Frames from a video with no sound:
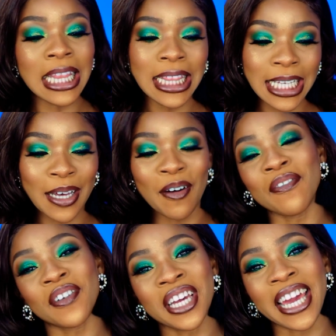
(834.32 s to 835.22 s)
lit
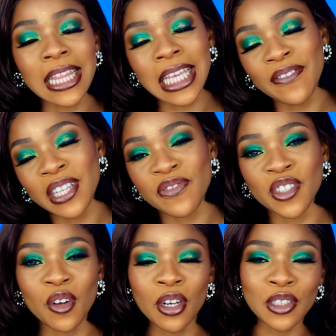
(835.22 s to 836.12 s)
over here. Give this
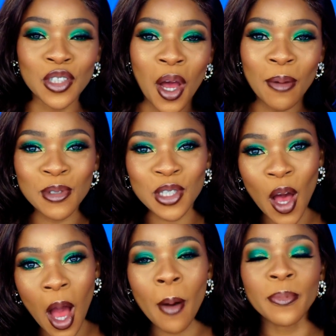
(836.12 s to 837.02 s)
video a thumbs
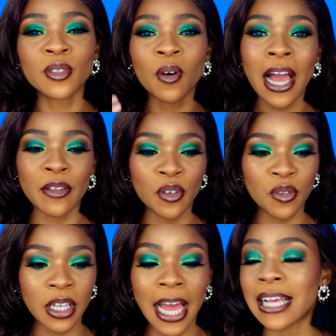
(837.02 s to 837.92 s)
up so I know
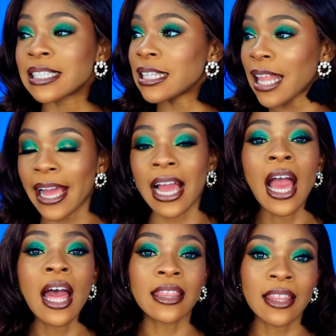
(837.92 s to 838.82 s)
you guys like
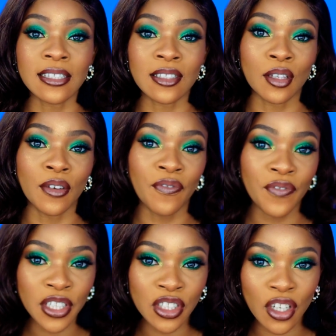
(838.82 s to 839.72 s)
this sort of
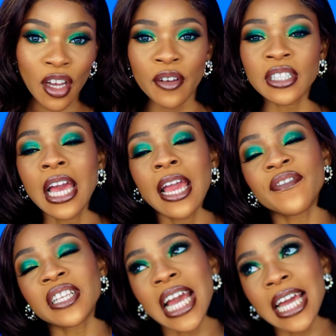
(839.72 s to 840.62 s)
videos. If
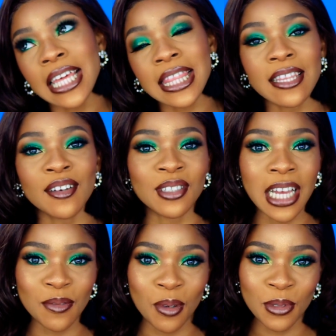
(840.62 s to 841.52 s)
there's anything else you
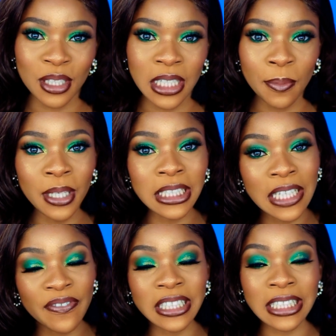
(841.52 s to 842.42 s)
guys want me to see, please
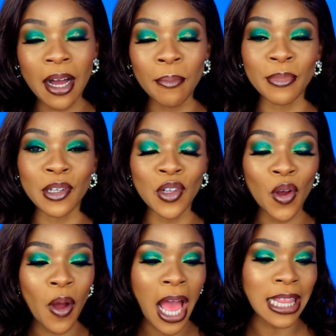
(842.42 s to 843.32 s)
leave it down
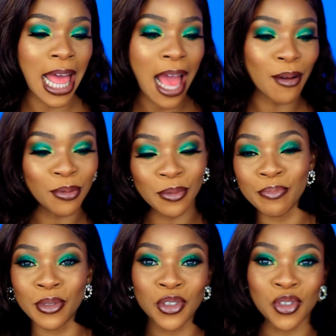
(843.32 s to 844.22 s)
below, and I will
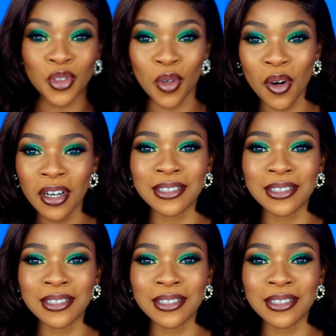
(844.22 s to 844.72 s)
be sure